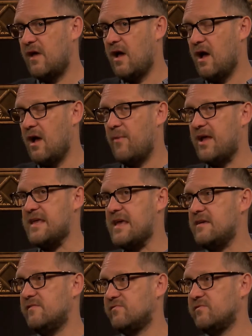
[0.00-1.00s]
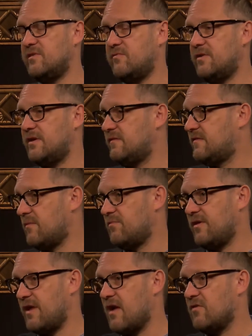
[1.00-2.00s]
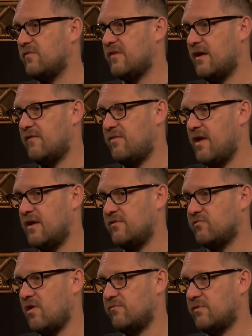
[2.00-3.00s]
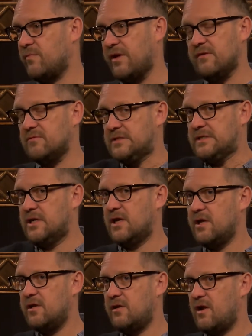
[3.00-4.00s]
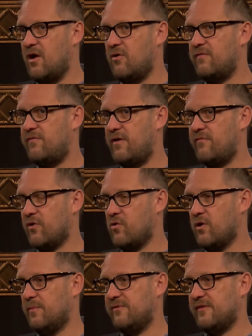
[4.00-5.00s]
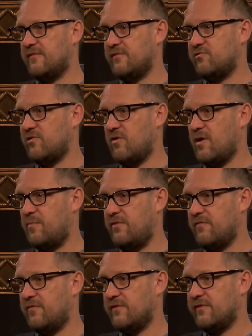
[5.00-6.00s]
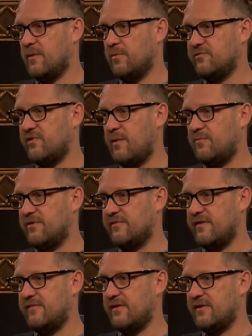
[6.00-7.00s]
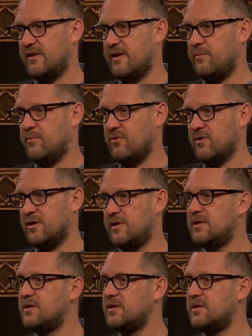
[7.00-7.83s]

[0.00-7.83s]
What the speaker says: I occasionally read something outside of that genre, but if a corpse doesn't show up in the first couple chapters, I start to get bored.